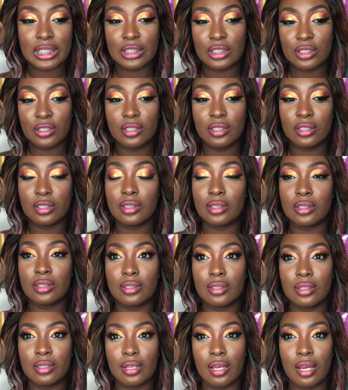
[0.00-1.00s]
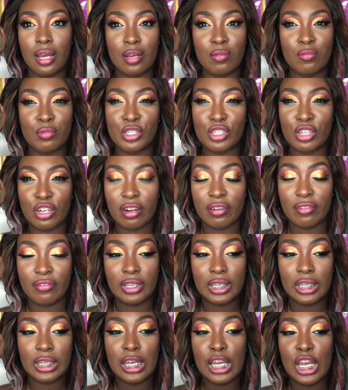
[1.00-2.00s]
to the
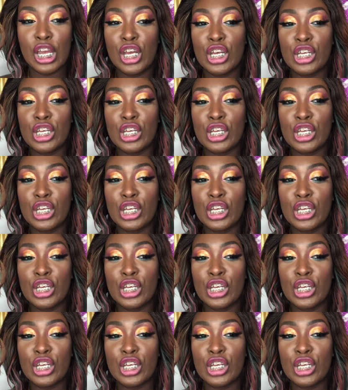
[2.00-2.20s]
CeraVe.